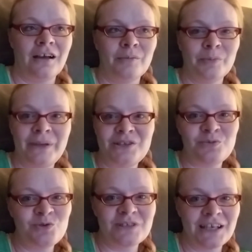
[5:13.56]
Beach
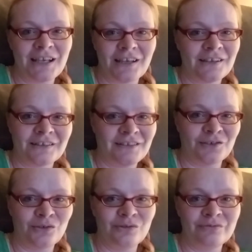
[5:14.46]
music,
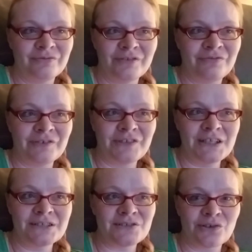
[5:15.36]
the
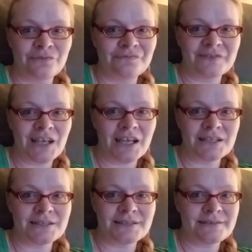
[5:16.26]
50s surf kind
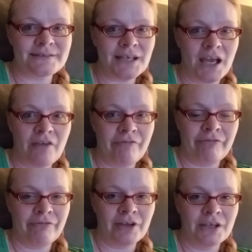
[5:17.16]
of
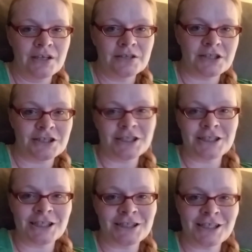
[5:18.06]
stuff. Dun, dun,
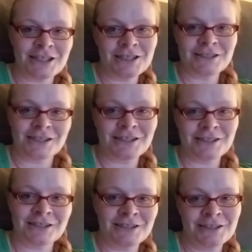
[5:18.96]
dun, dun,
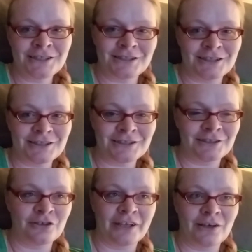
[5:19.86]
dun, dun.
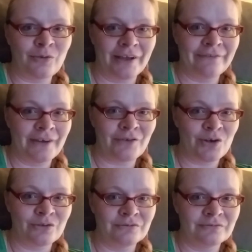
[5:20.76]
Like Hawaii
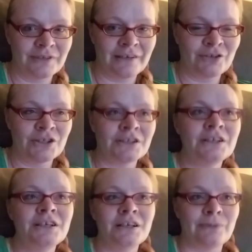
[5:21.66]
5-0, whatever.
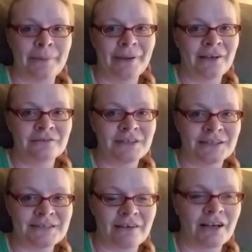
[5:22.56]
Wipeout,
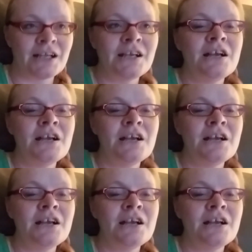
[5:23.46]
etc.